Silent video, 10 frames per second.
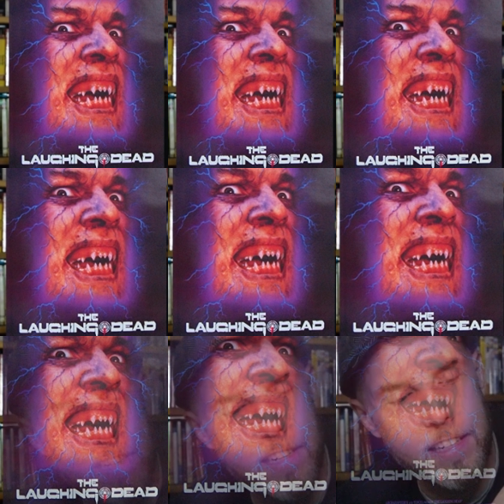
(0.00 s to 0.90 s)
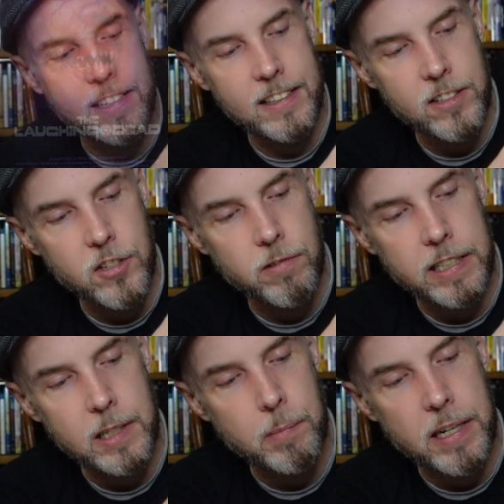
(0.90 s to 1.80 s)
from nineteen eighty-nine,
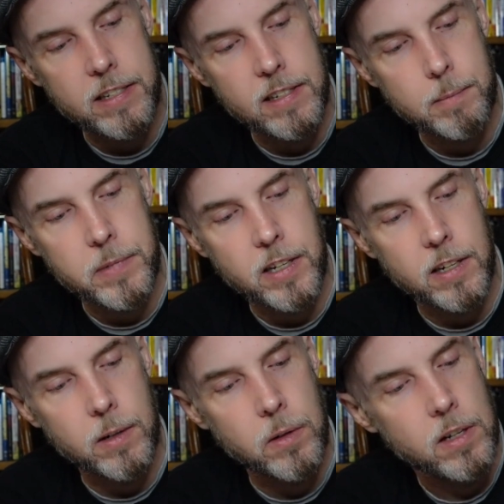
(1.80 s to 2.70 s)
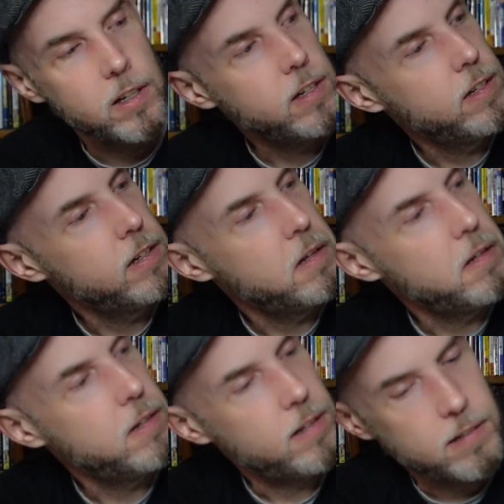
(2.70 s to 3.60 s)
directed by Sumtao,
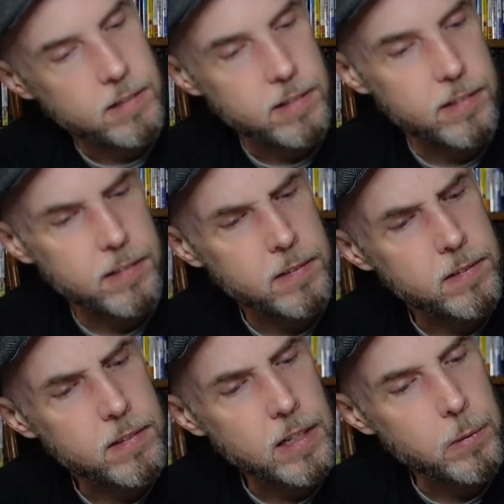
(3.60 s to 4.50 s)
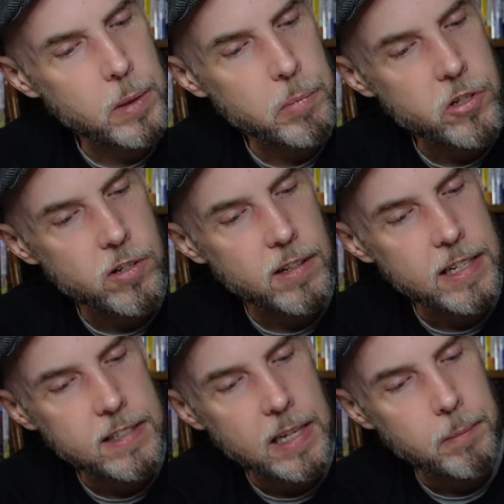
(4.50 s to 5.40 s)
uh, I don't want to butcher the
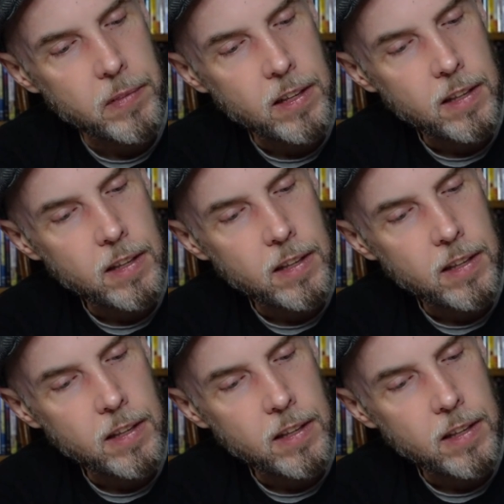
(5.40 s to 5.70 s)
last name,